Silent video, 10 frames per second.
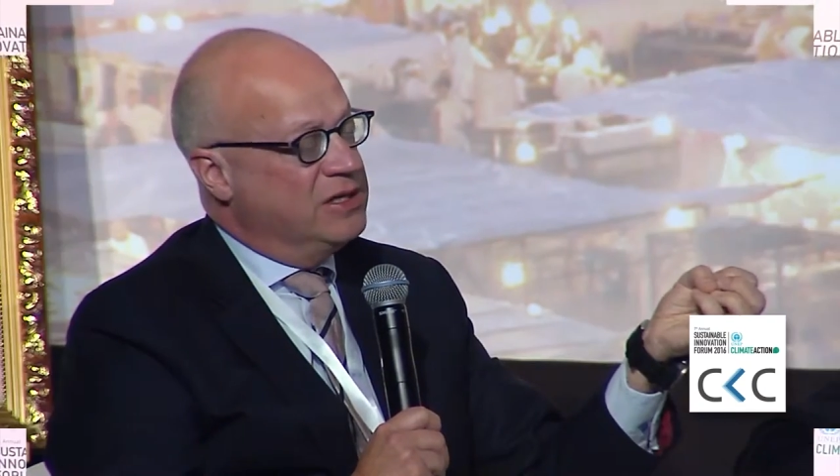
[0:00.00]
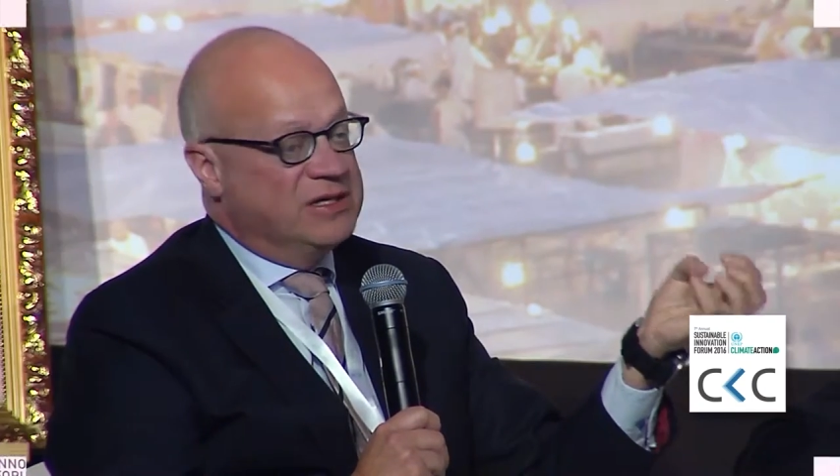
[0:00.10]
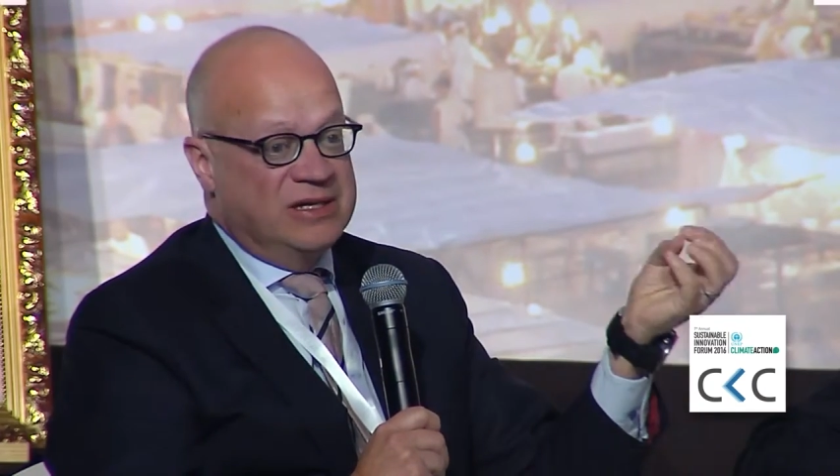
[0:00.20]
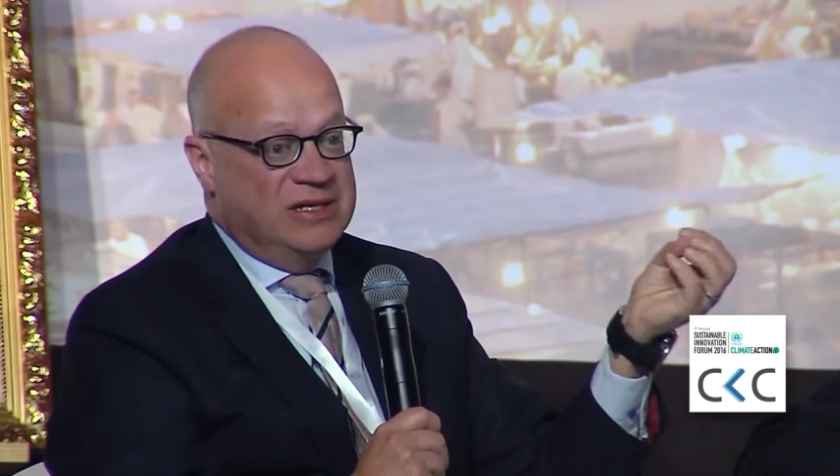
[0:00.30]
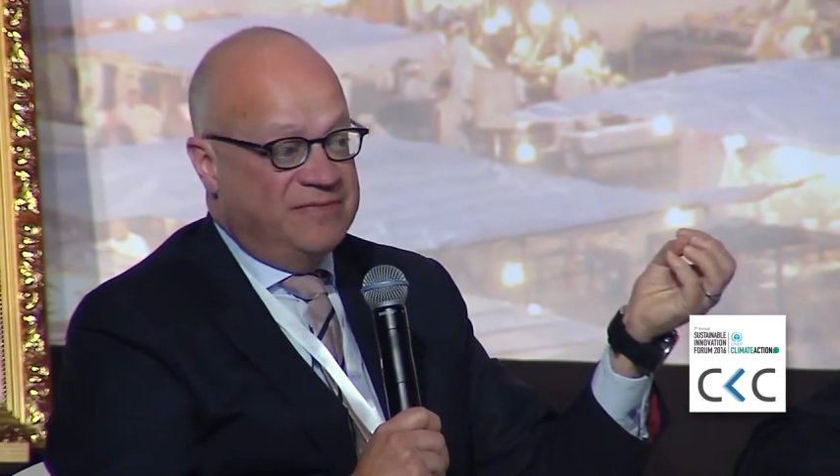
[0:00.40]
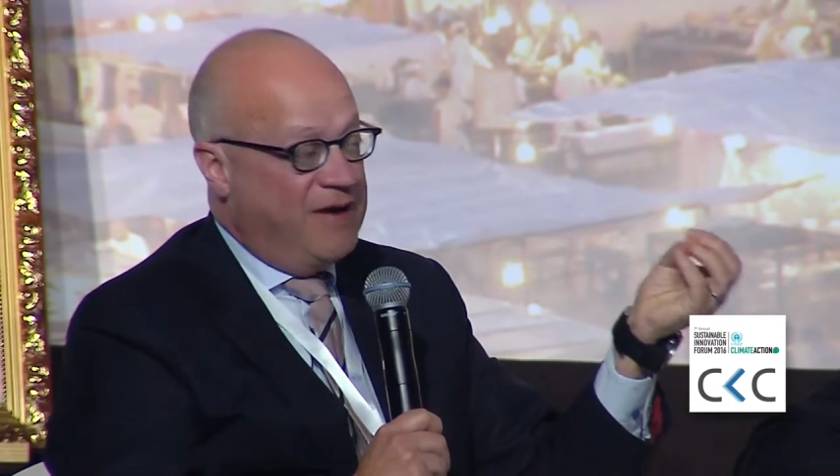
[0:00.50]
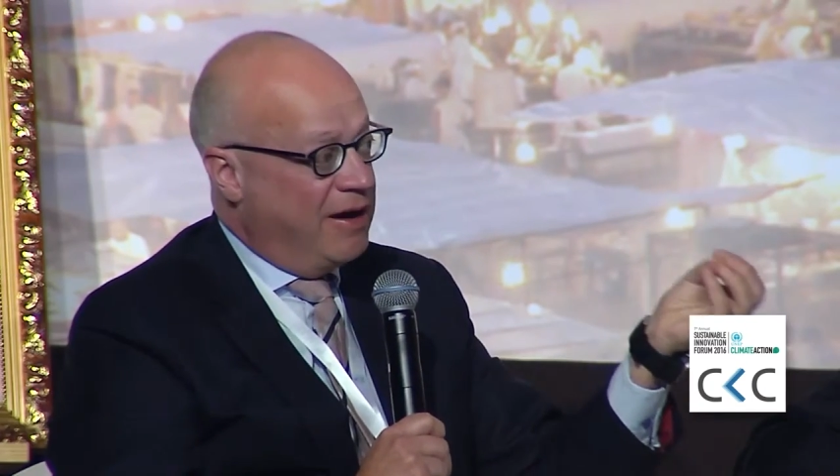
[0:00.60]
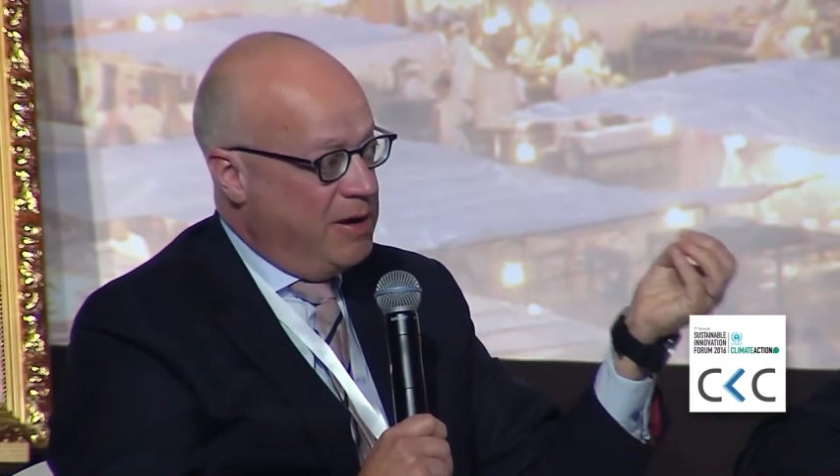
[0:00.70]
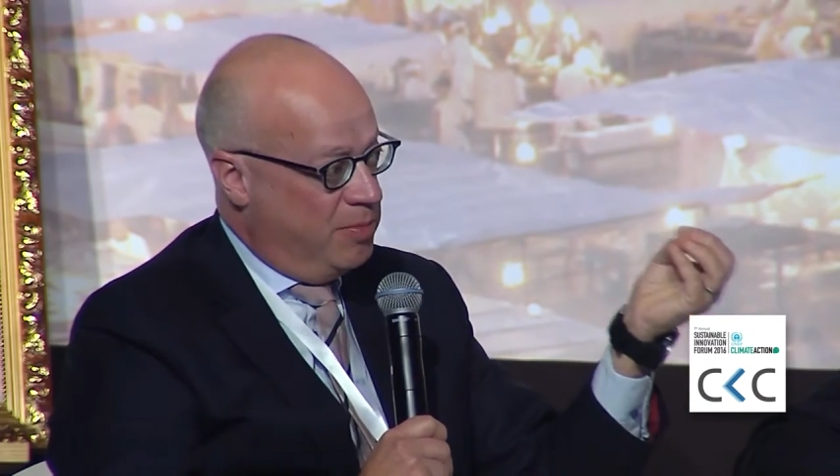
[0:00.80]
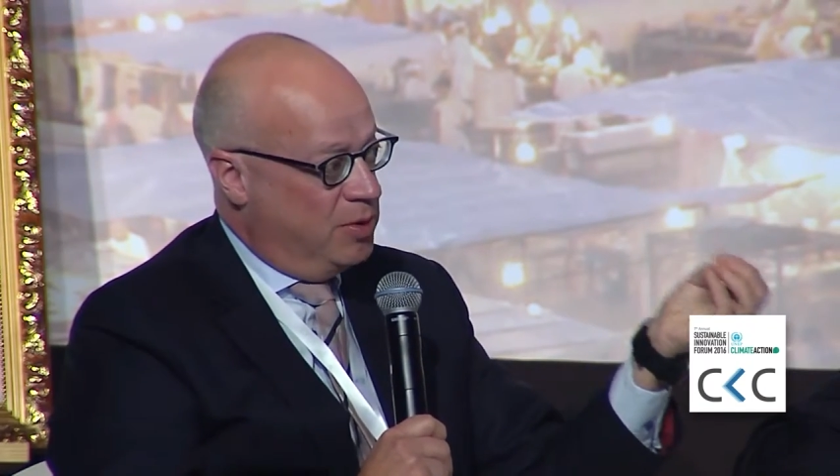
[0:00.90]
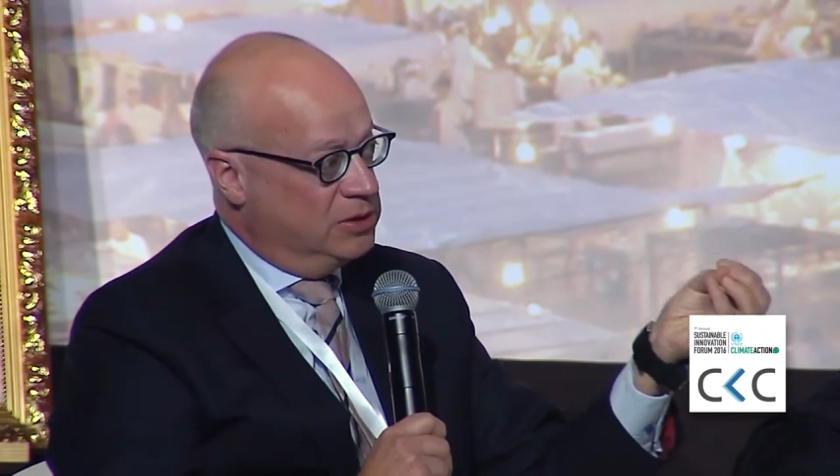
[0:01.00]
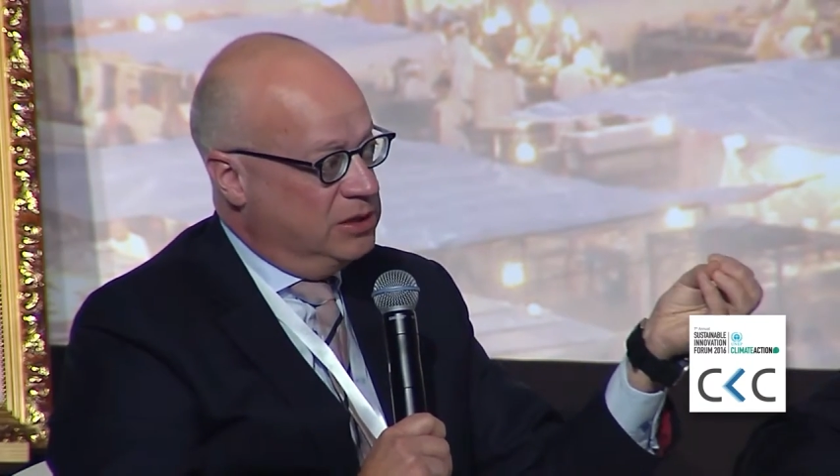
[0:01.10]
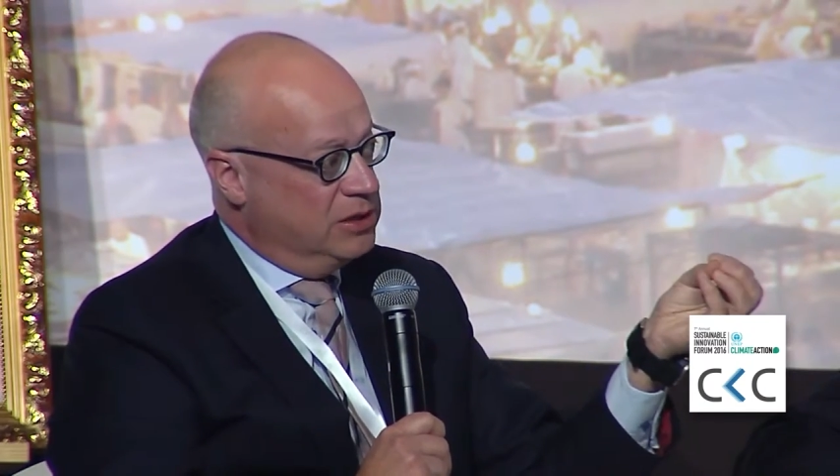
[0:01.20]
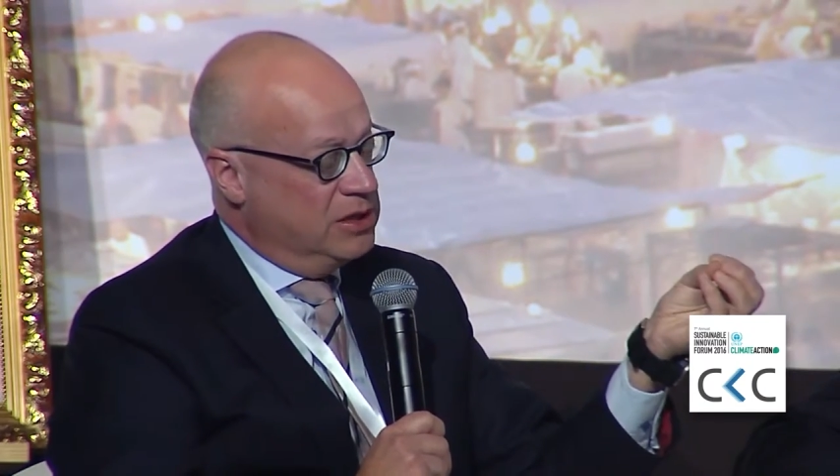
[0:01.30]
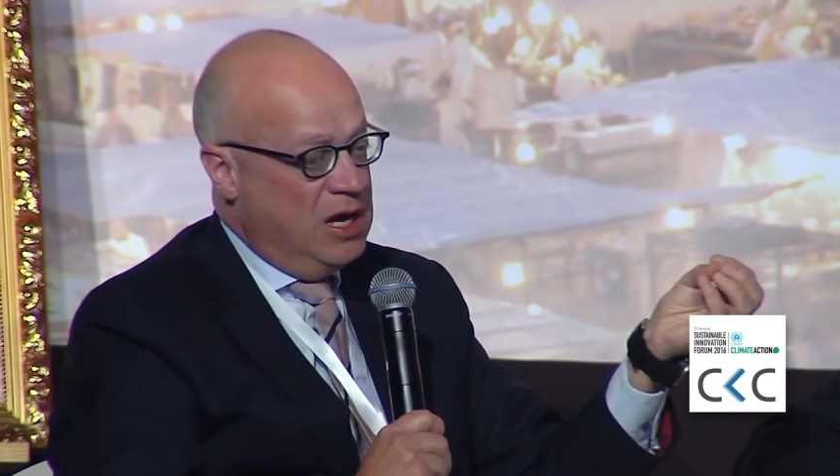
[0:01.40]
great to see
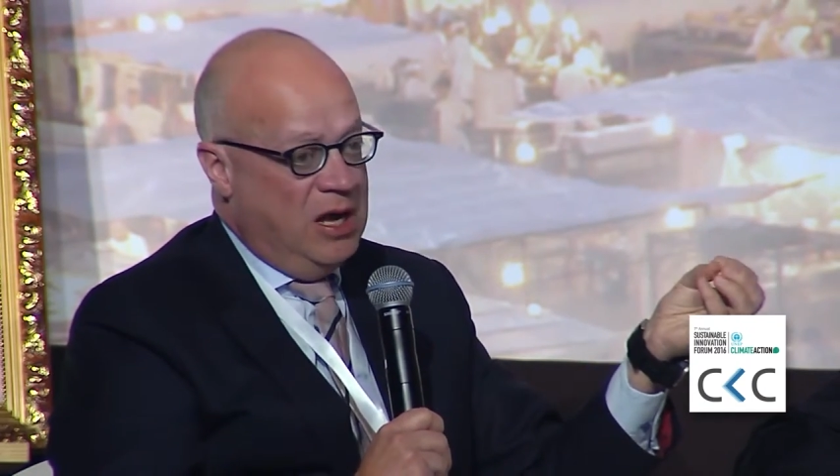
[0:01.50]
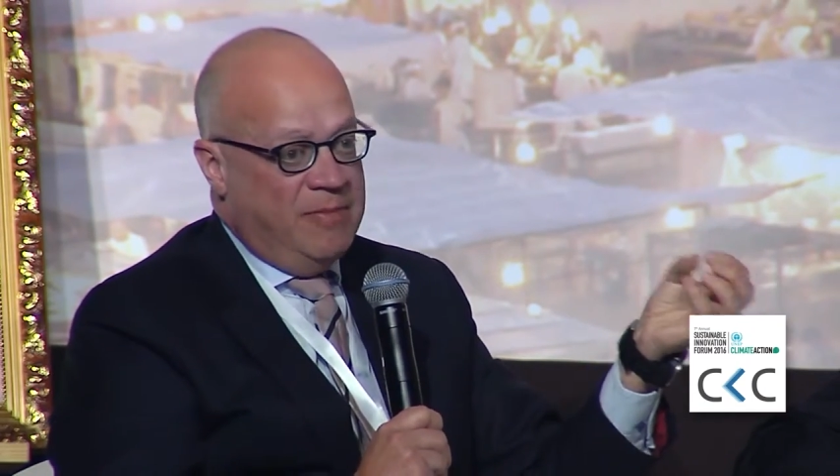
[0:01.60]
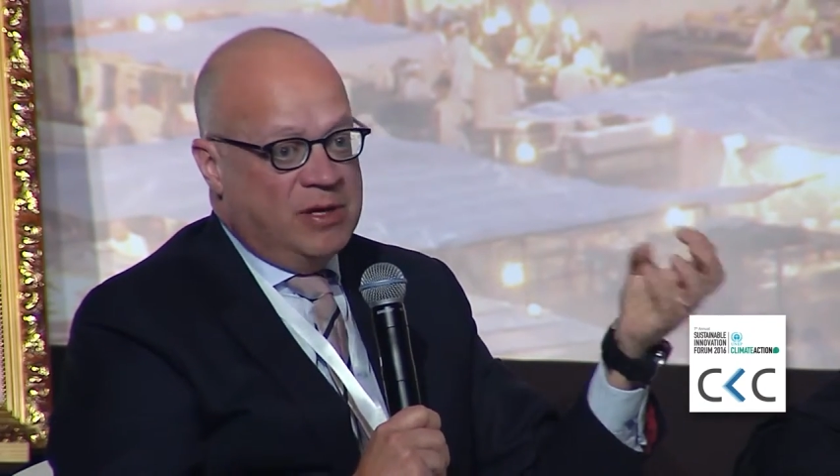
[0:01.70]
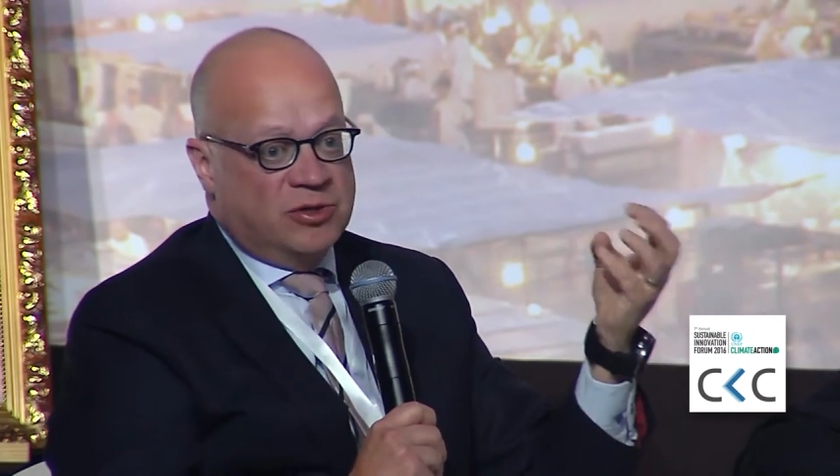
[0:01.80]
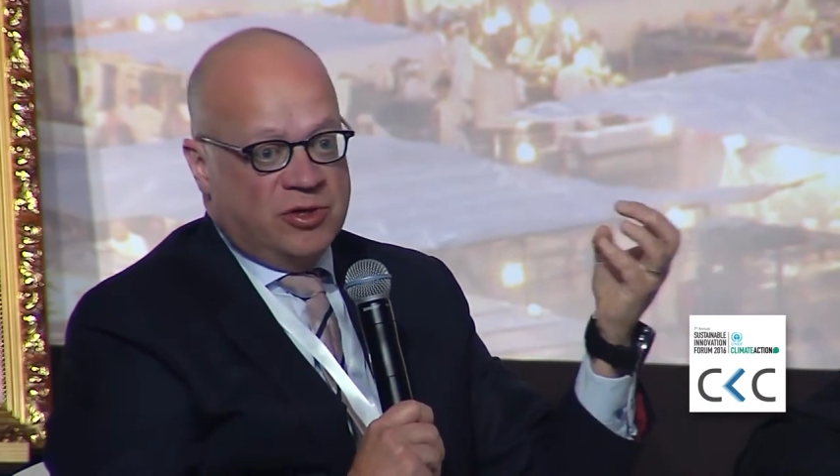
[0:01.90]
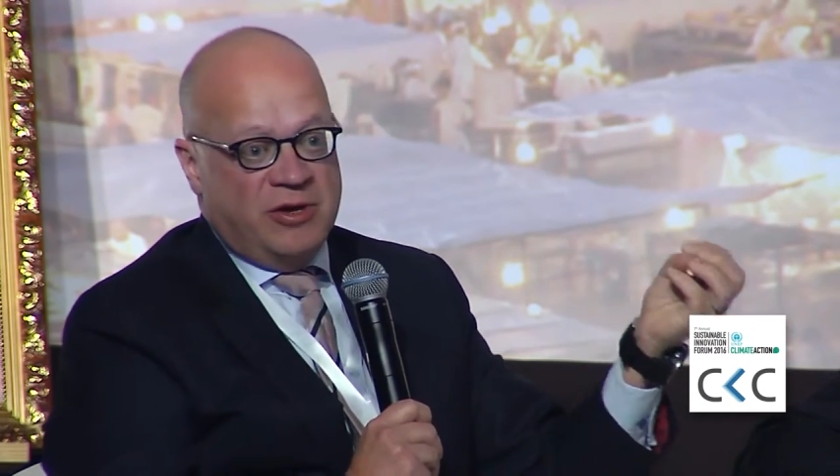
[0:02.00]
so